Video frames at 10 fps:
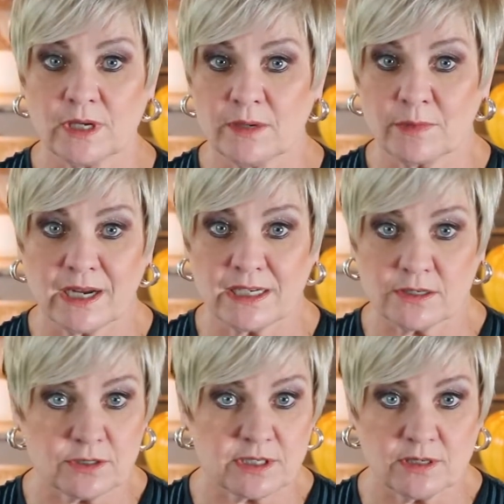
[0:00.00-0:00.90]
in my
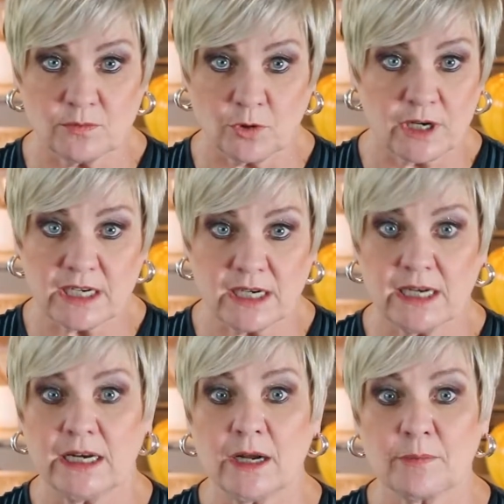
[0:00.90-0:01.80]
years in working in
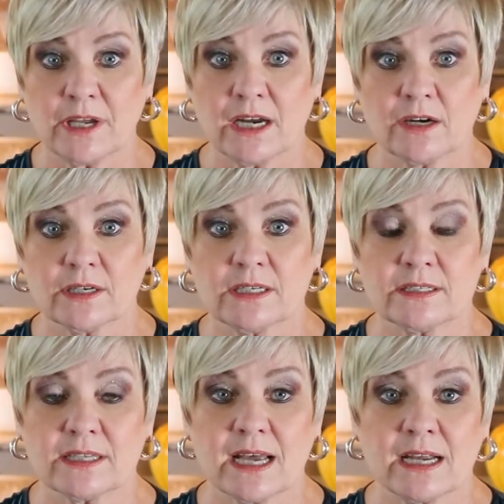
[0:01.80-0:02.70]
in-home care
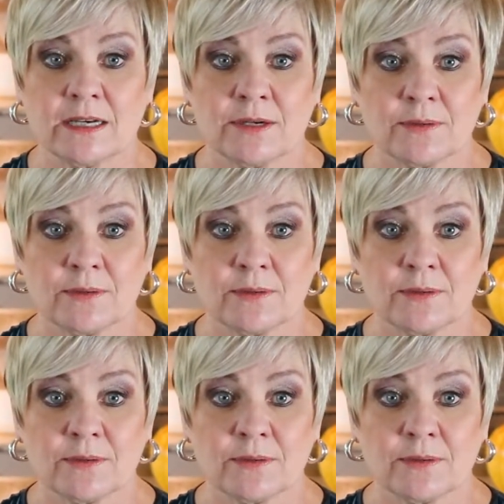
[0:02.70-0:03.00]
is that